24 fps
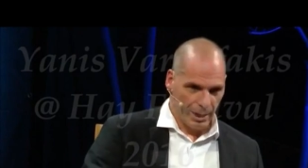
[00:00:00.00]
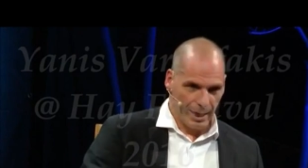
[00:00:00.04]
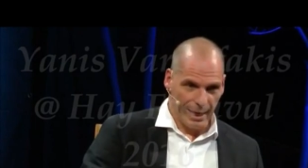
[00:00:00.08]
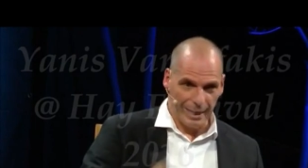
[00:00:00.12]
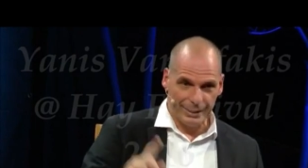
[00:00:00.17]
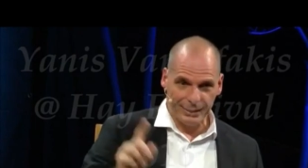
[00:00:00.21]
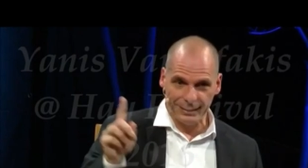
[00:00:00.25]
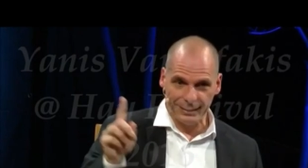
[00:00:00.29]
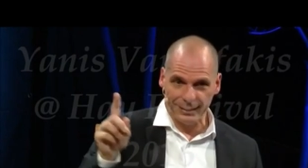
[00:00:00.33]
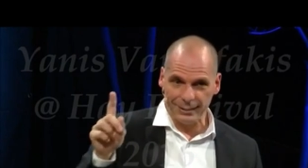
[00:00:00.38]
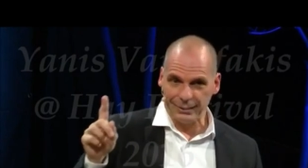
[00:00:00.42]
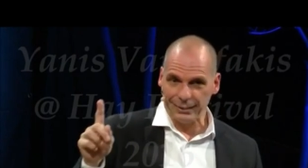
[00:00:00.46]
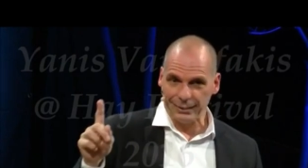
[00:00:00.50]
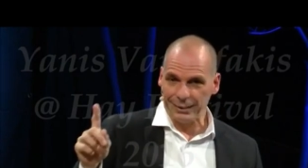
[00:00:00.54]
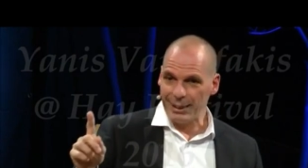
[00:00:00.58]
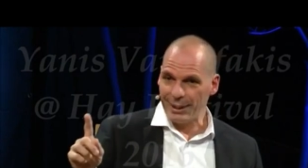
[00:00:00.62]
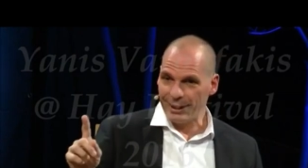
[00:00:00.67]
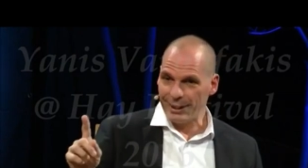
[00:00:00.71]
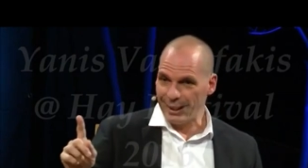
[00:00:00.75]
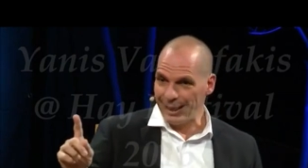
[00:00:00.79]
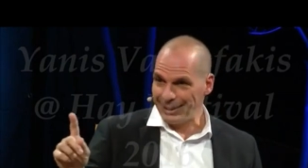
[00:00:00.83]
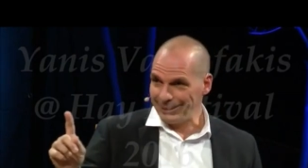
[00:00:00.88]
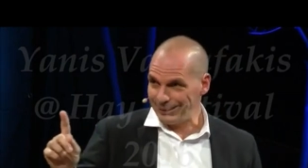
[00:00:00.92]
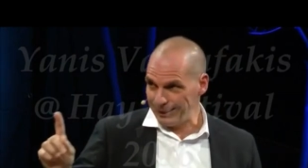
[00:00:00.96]
And in
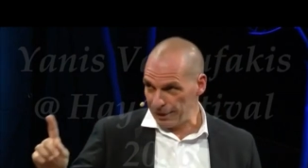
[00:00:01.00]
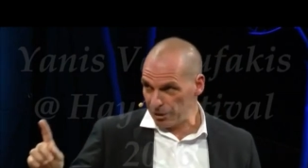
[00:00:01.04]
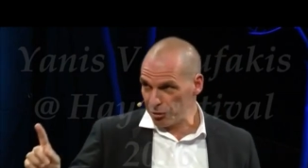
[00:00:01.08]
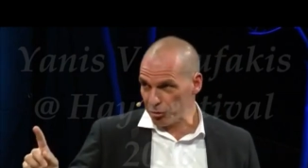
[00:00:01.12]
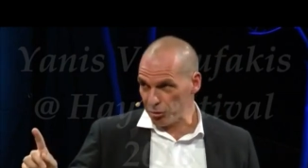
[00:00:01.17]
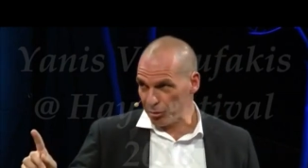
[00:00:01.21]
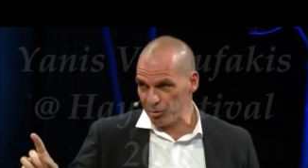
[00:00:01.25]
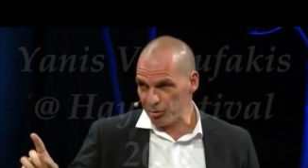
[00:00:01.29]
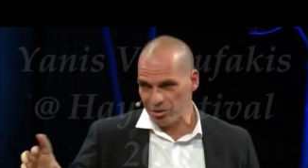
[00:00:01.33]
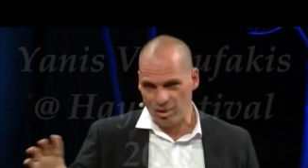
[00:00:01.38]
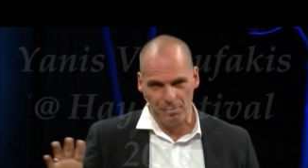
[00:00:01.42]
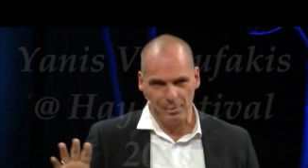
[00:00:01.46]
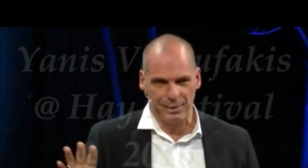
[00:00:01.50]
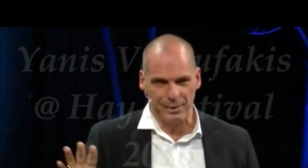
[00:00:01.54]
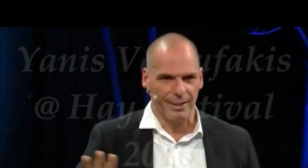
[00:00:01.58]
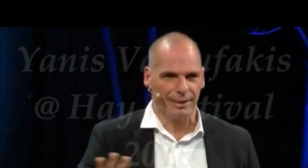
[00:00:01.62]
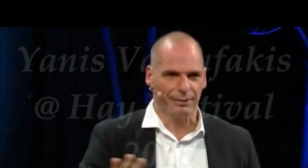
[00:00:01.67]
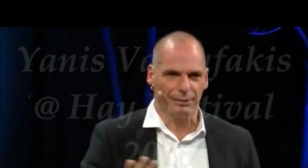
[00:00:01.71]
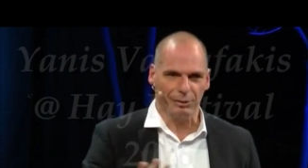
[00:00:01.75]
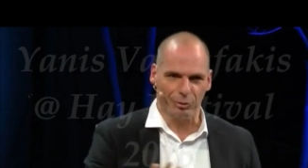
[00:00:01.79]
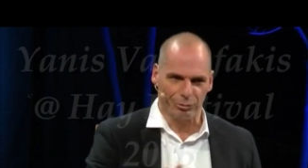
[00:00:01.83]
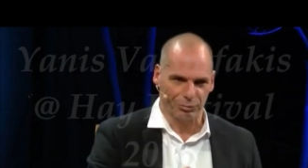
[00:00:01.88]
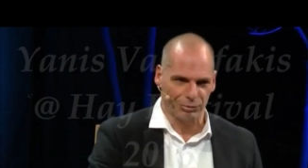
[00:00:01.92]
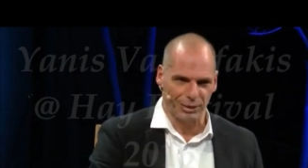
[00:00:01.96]
addition, something
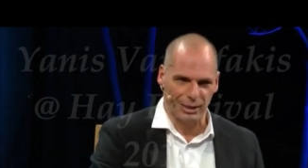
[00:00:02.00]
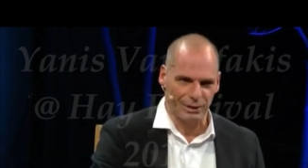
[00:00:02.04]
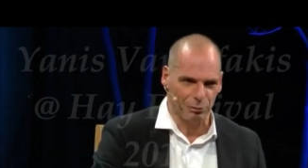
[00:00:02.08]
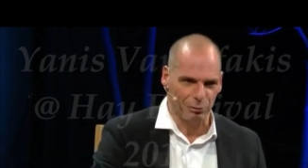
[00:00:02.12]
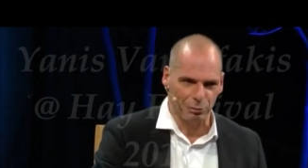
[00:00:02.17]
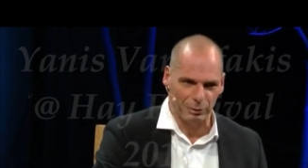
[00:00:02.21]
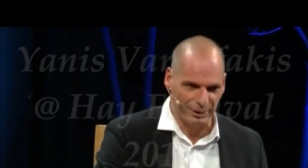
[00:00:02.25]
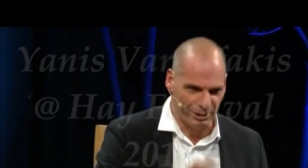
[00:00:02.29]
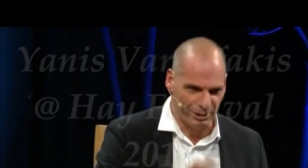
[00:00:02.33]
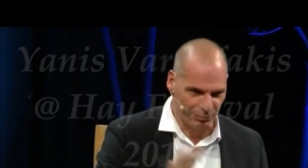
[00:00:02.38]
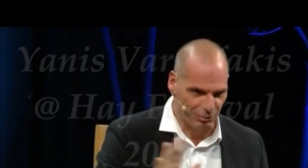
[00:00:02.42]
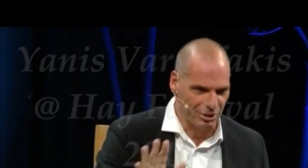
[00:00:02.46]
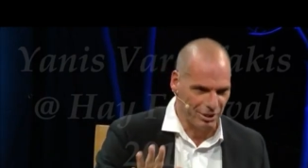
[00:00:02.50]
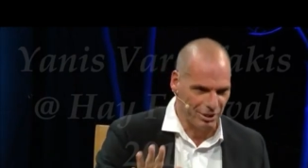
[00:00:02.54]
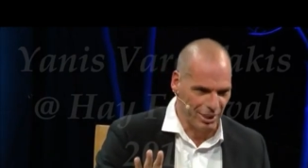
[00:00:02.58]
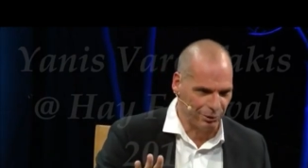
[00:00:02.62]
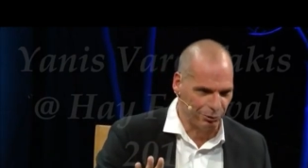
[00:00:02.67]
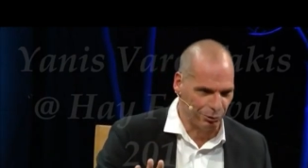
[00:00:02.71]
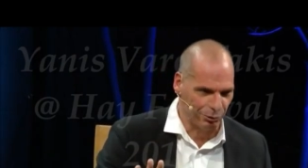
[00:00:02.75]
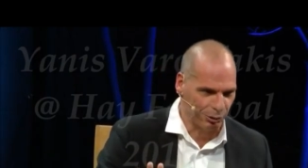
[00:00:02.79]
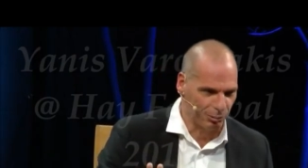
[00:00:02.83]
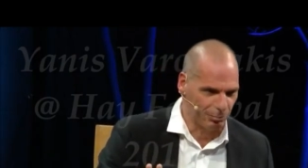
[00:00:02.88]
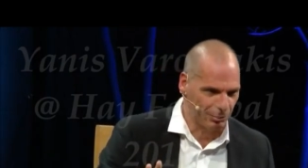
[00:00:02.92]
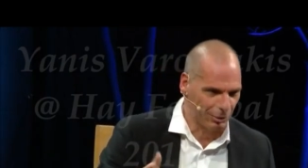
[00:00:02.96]
that your friend would never say
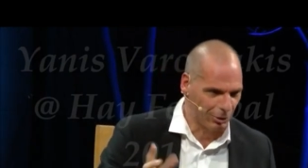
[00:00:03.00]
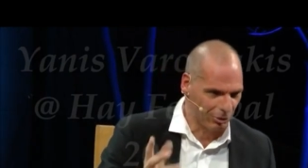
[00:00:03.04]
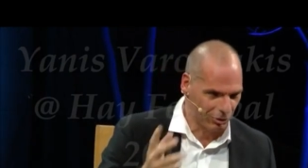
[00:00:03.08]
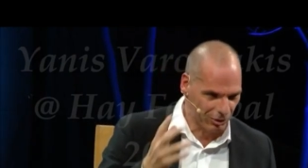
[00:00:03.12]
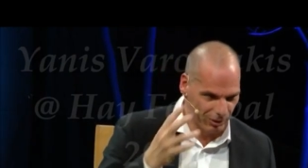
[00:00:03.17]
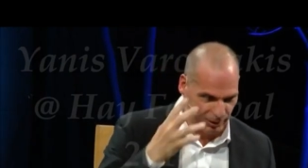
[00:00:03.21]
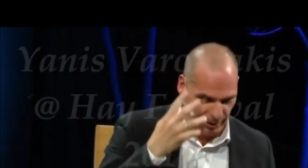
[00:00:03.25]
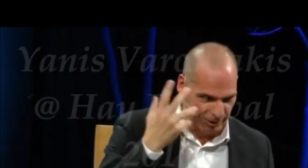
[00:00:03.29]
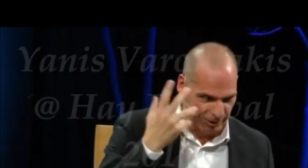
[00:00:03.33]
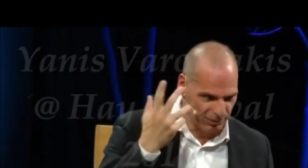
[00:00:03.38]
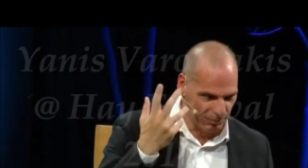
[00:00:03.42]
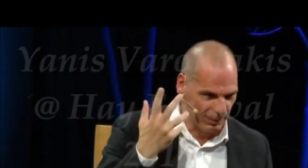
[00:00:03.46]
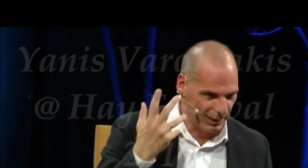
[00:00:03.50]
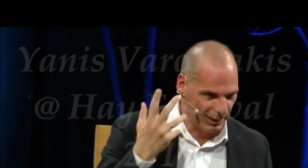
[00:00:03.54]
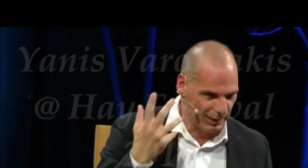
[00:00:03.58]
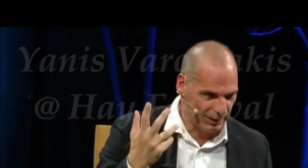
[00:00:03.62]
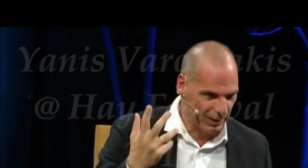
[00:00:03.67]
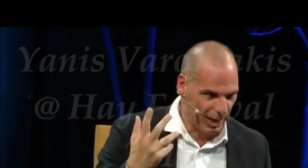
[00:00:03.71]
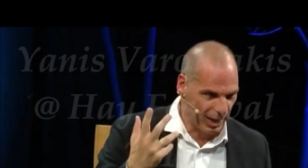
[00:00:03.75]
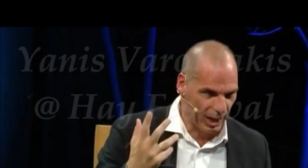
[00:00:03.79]
to you because it doesn't make